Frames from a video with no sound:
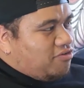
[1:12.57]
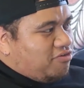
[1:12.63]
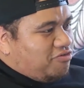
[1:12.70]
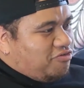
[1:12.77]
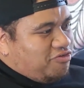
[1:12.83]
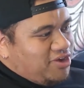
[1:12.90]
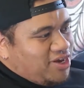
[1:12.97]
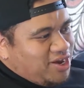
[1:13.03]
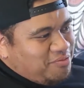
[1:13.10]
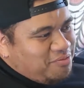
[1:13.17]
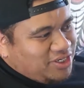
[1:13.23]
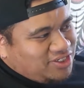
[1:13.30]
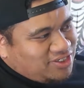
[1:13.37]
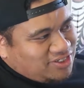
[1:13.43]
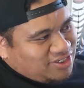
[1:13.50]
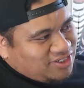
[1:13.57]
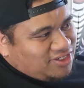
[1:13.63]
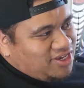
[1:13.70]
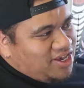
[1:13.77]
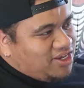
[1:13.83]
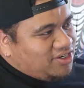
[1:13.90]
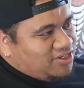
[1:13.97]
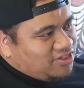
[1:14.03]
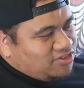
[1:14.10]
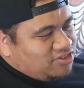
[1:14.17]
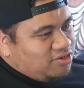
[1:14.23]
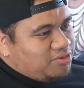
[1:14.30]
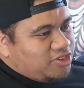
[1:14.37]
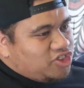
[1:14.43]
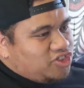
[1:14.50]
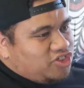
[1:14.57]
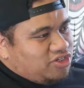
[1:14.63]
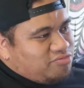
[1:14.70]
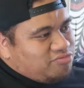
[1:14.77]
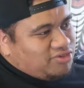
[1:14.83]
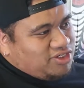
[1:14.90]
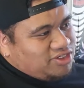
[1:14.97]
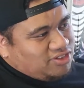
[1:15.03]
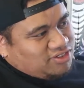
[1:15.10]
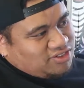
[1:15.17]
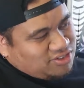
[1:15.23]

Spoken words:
Fear Messi and too much gym, man.